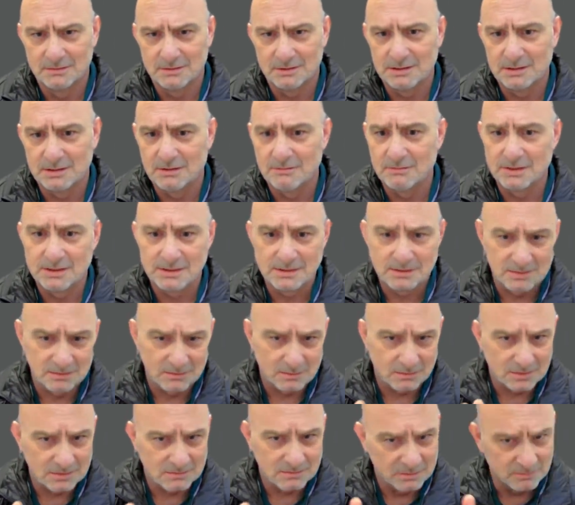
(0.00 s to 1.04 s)
I know he has
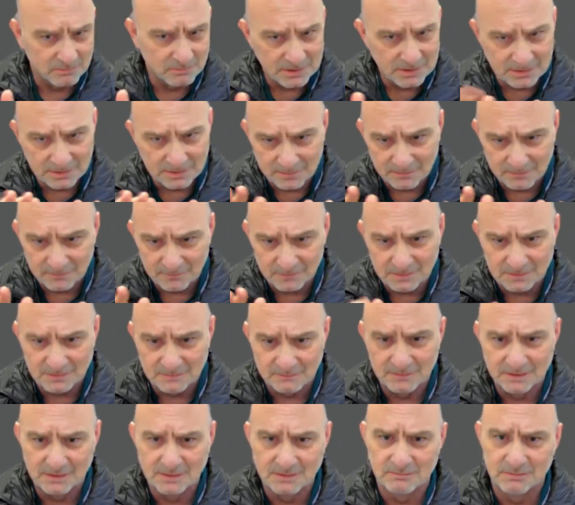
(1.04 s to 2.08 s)
to ask permission and
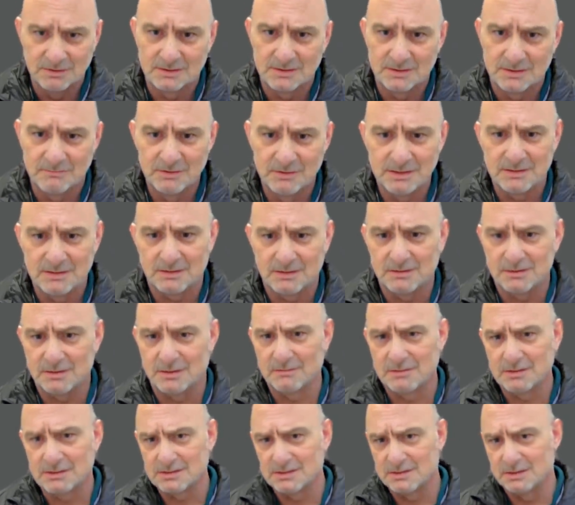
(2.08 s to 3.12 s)
those things, but I mean,
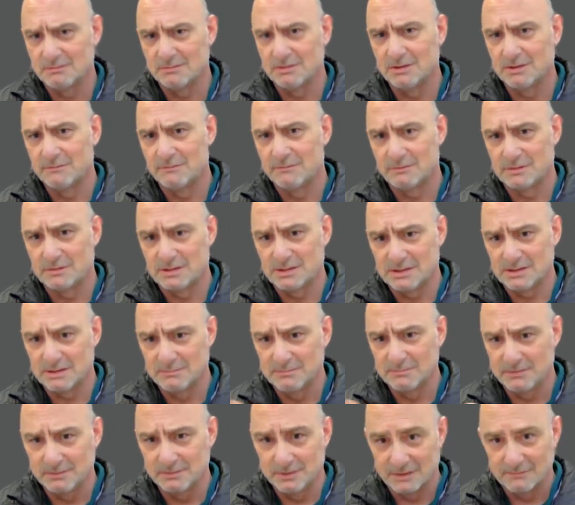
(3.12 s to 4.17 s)
how does it work for a
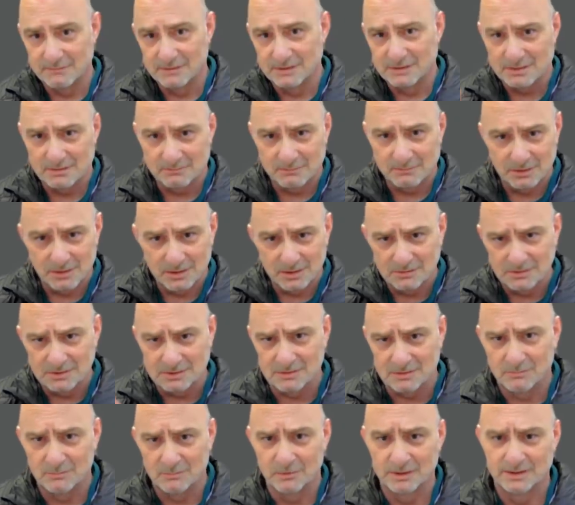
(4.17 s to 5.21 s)
ship, a Navy ship, to go
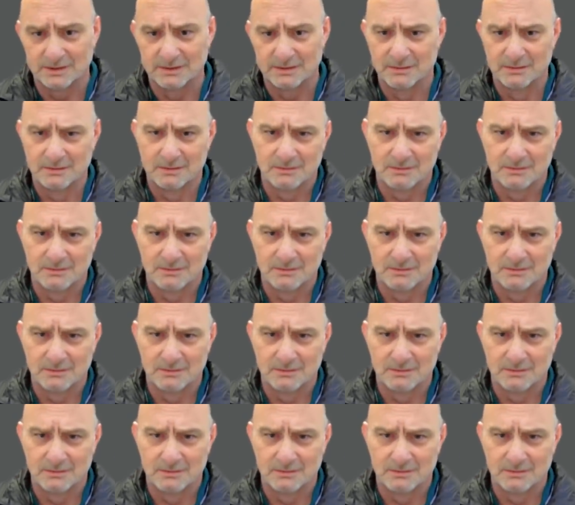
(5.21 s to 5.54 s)
somewhere?